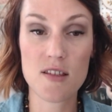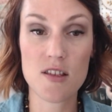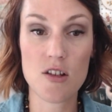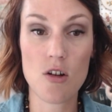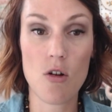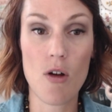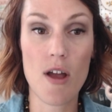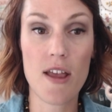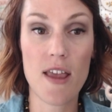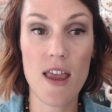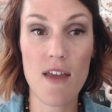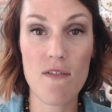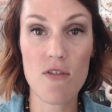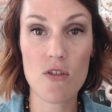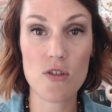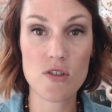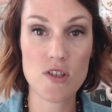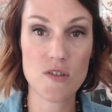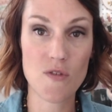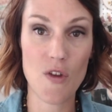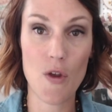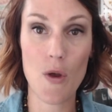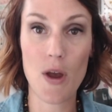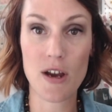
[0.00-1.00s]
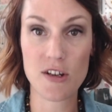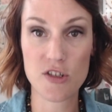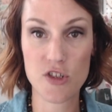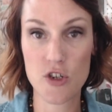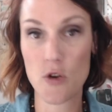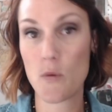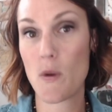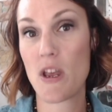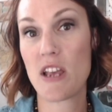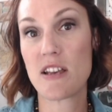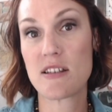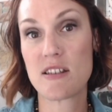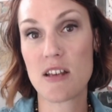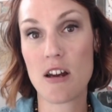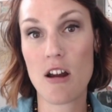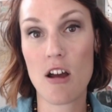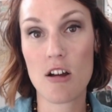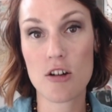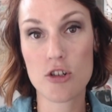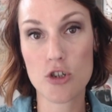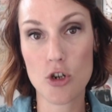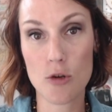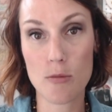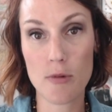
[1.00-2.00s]
So I gave those few extra weeks in
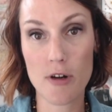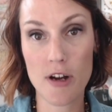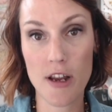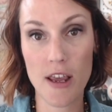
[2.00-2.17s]
October